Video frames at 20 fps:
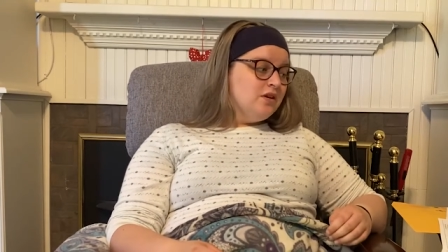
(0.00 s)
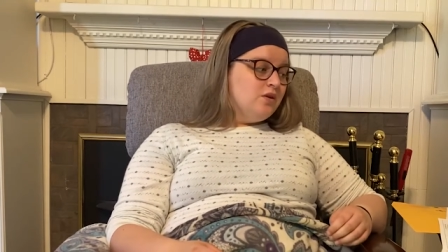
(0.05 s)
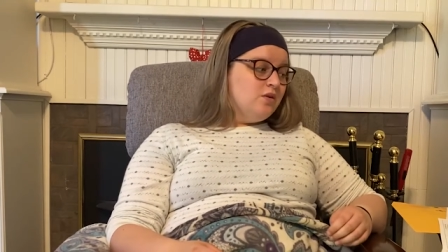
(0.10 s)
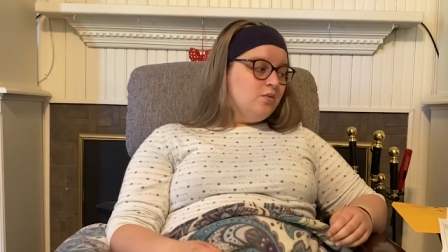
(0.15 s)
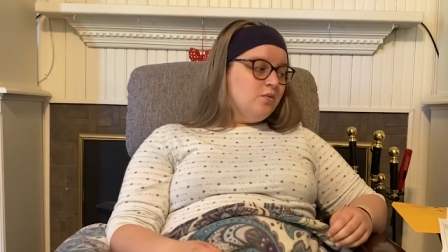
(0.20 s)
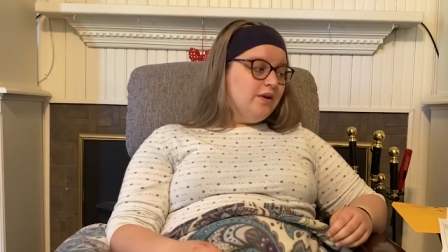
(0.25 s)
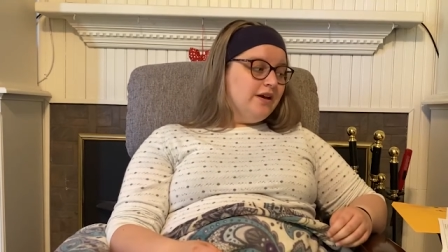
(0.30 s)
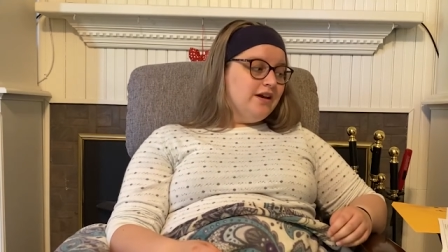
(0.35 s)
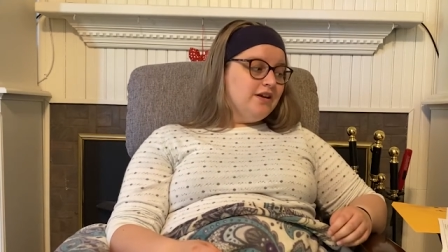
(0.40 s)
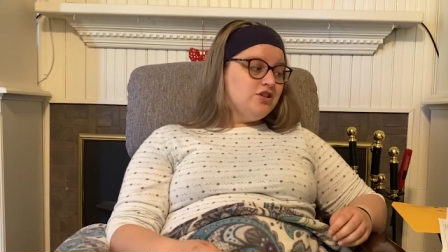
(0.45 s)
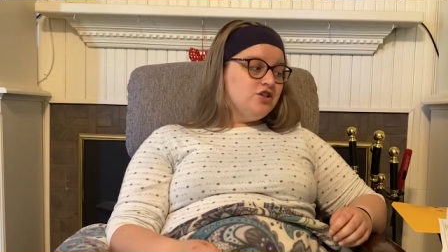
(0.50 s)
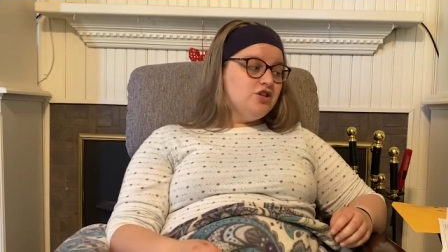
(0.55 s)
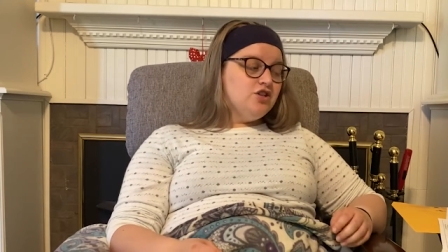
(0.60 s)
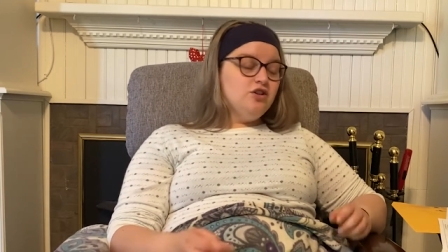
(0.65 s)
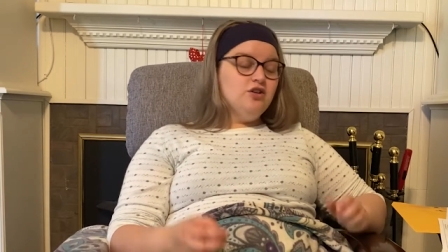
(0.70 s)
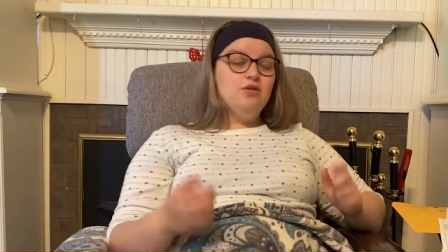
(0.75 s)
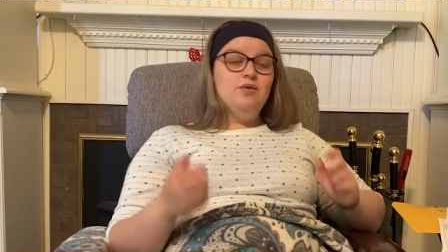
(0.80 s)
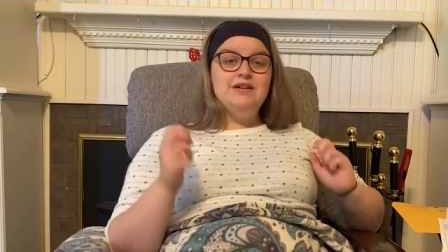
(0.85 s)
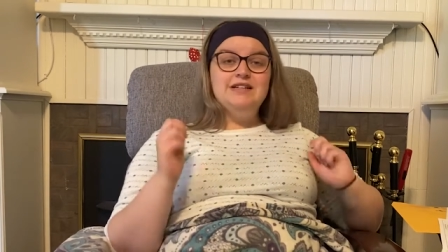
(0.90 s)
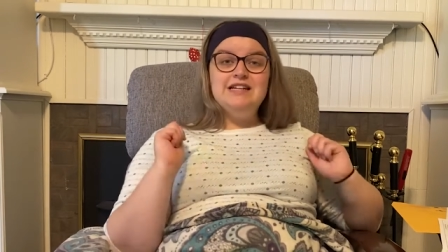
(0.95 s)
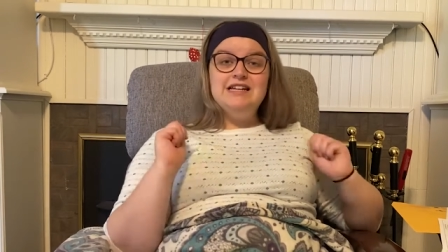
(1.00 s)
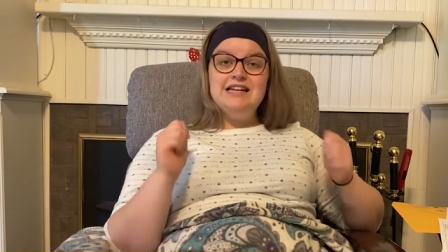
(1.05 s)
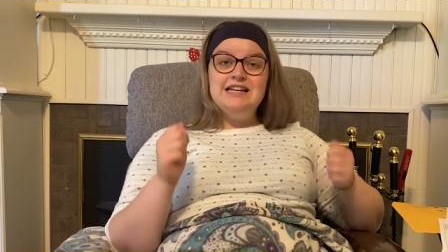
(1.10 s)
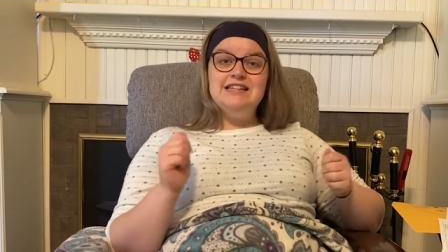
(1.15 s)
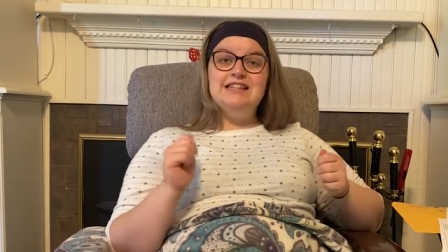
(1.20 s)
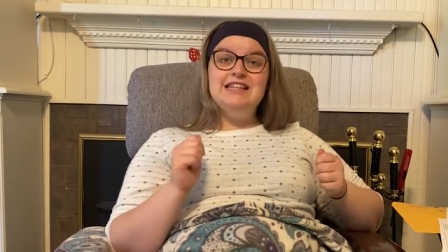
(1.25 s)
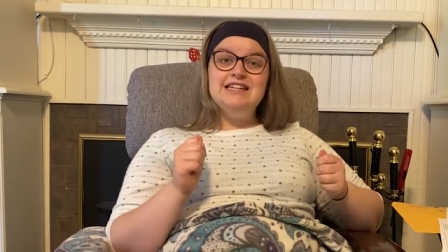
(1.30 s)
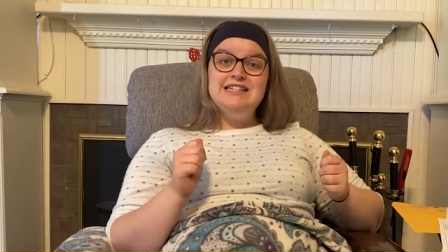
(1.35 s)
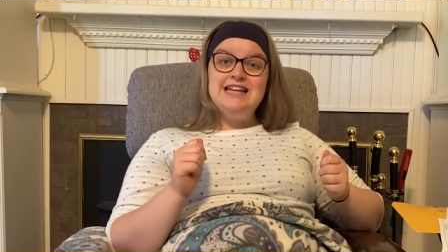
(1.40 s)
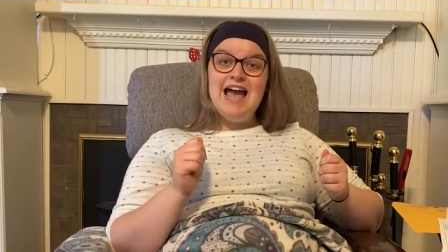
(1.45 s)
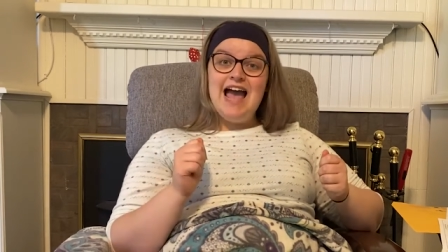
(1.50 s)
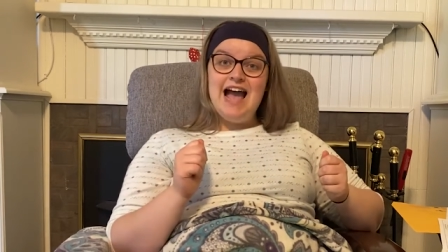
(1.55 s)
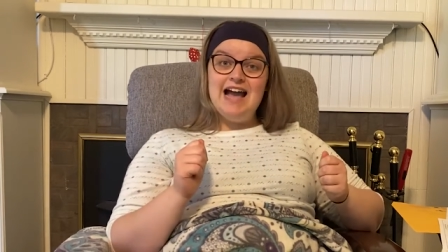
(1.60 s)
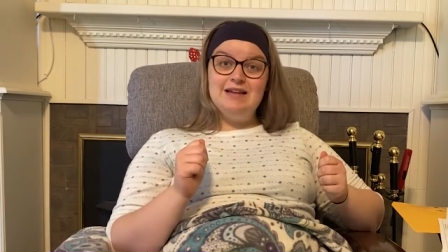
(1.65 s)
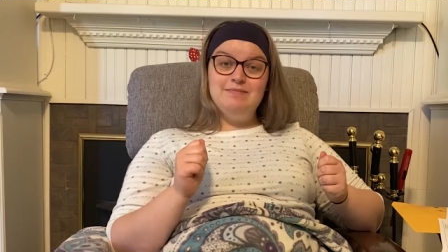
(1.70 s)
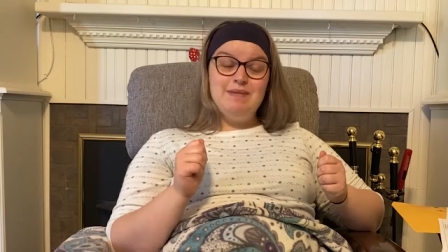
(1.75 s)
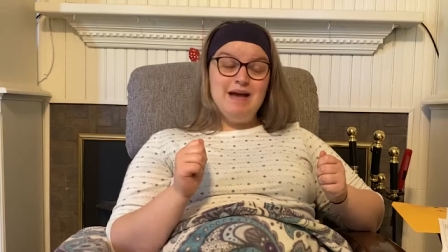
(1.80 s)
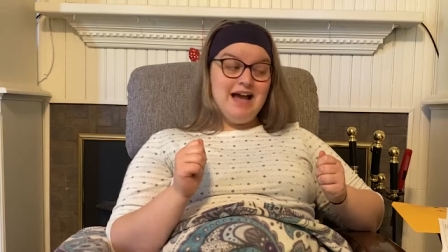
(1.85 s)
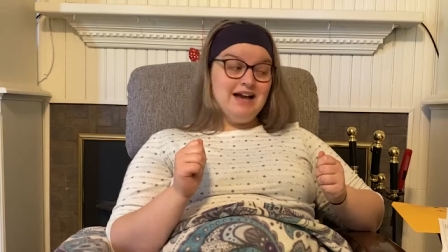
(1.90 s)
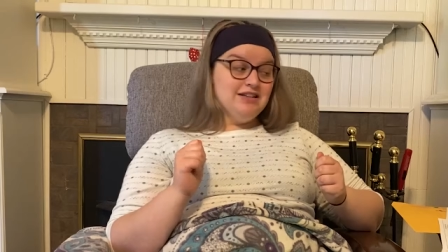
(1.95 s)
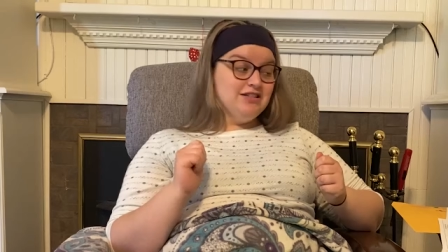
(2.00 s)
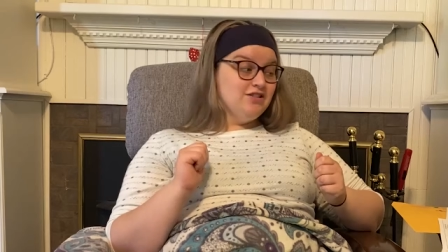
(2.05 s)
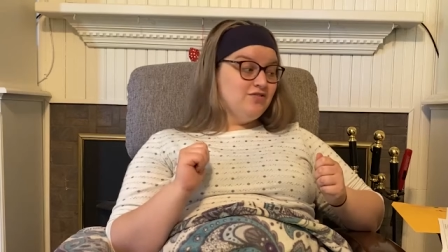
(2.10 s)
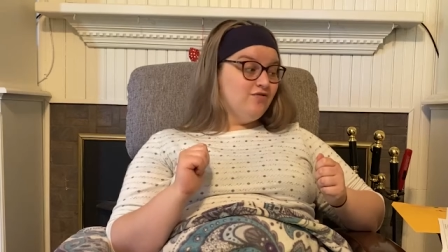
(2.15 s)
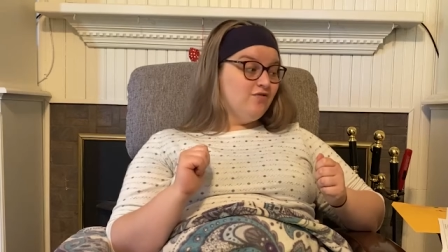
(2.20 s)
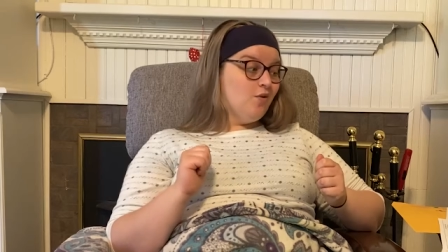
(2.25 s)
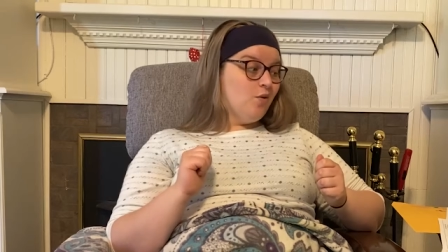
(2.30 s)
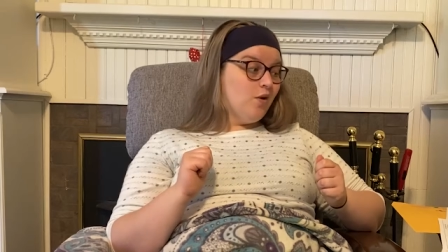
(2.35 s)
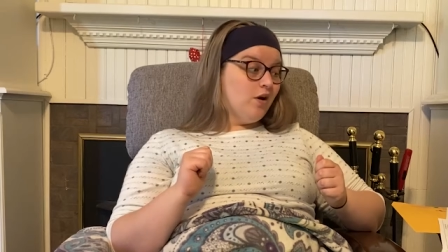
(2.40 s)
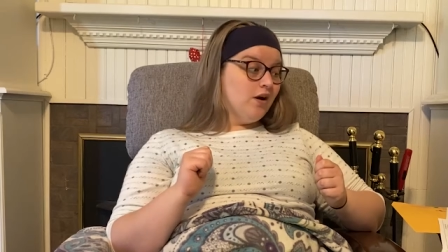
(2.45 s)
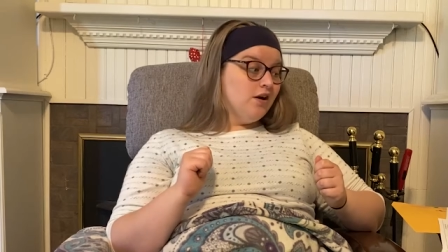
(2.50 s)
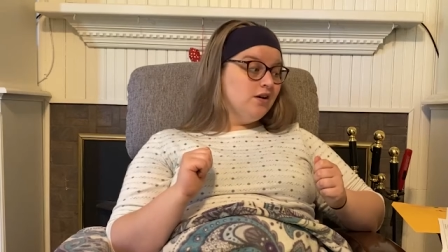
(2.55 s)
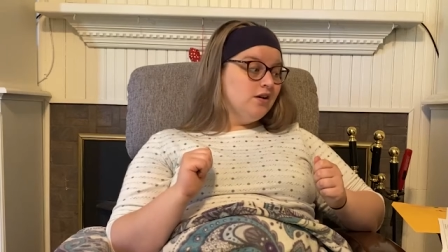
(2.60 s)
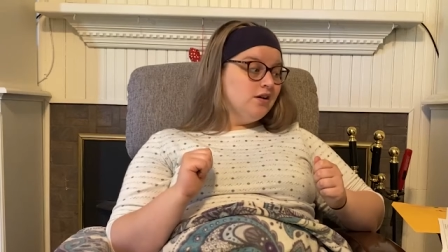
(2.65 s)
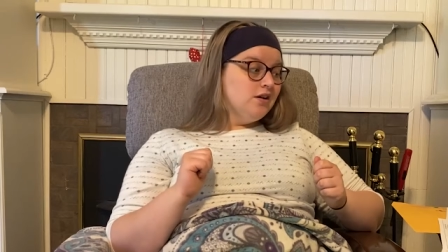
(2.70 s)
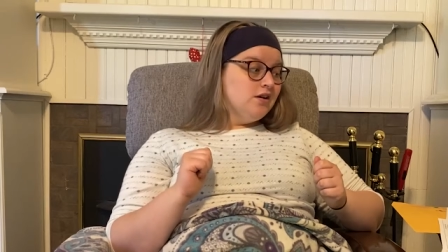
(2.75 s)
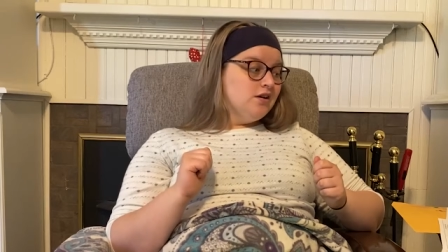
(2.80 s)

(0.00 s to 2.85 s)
which you're going to need the tag bags for.